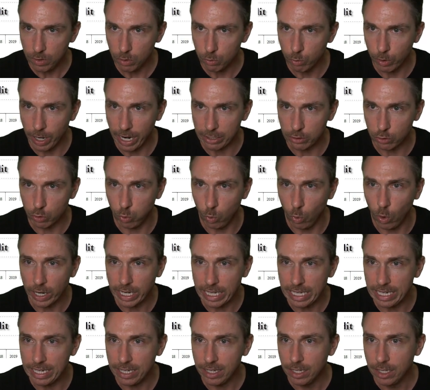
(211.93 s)
We're at
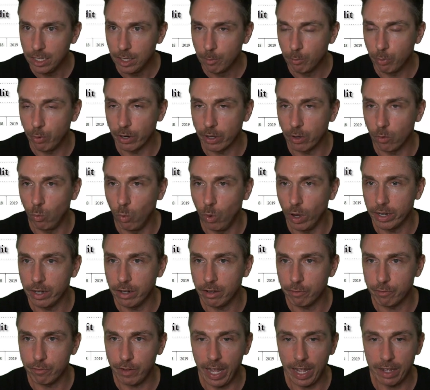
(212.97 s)

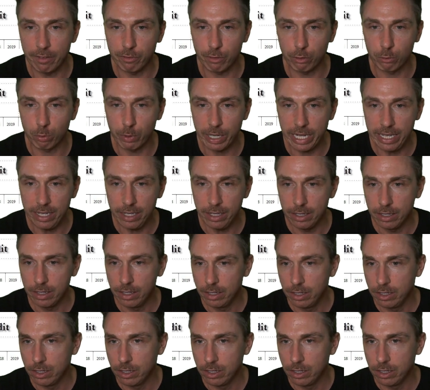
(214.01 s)
20.153.